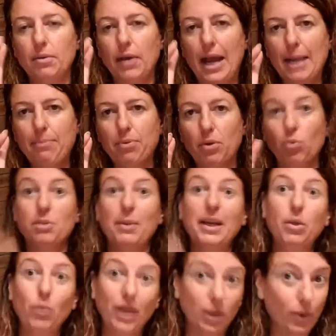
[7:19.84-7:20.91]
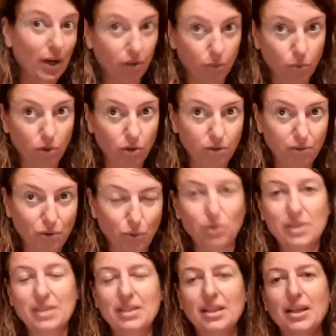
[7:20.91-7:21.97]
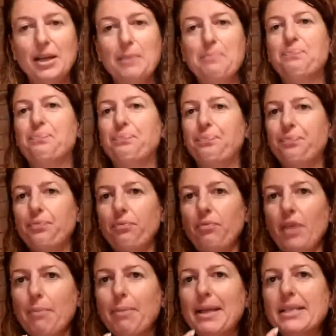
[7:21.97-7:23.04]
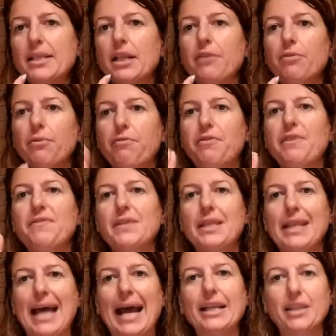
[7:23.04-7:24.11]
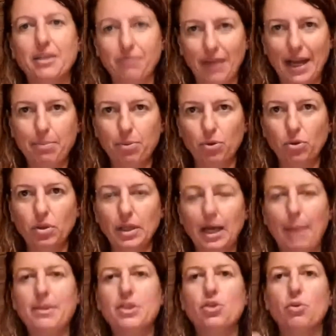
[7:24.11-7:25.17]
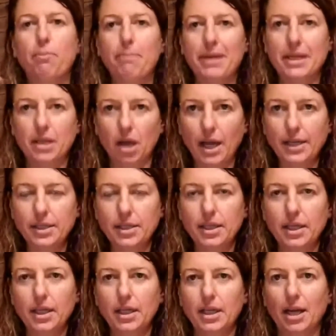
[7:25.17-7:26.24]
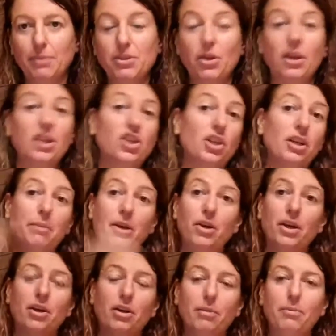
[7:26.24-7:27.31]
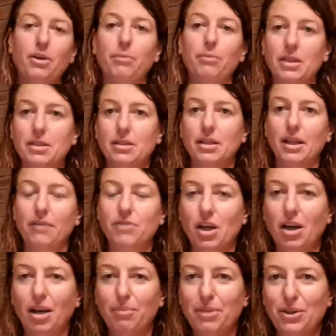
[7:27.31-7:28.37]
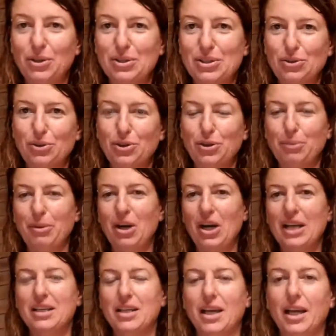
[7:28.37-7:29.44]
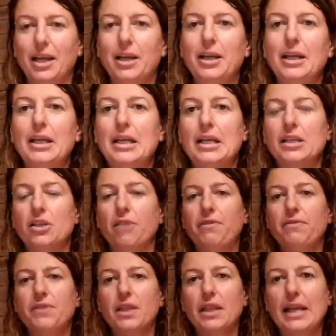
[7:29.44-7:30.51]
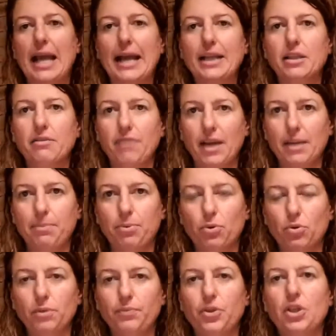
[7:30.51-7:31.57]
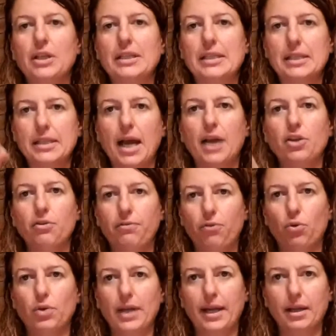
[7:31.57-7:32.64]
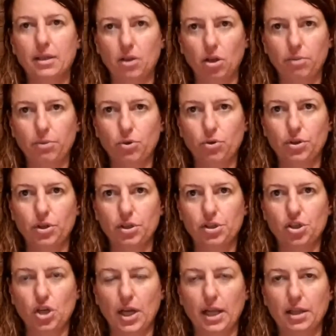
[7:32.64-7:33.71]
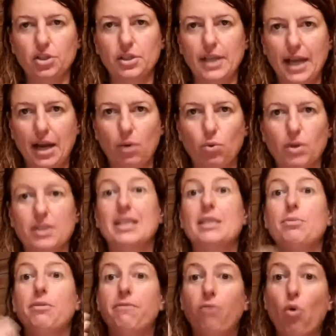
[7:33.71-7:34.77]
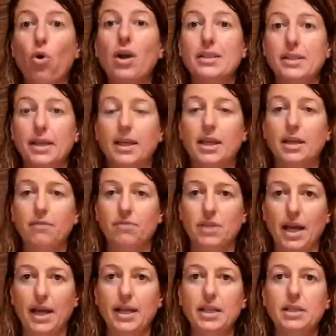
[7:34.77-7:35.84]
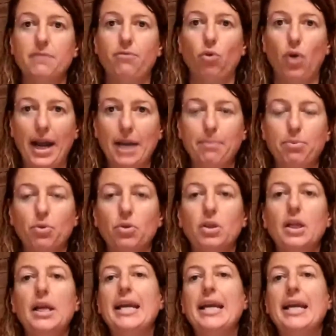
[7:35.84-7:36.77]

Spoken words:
April, depending where you are in the world, of course, basically from the 5th to the 8th of April up until midnight. So actually in America, you might still have time because you're behind a day. So 5th to the 8th of April, you can start your 4-day Global Good News Challenge, is how it works. It needs to be 4 consecutive days for April.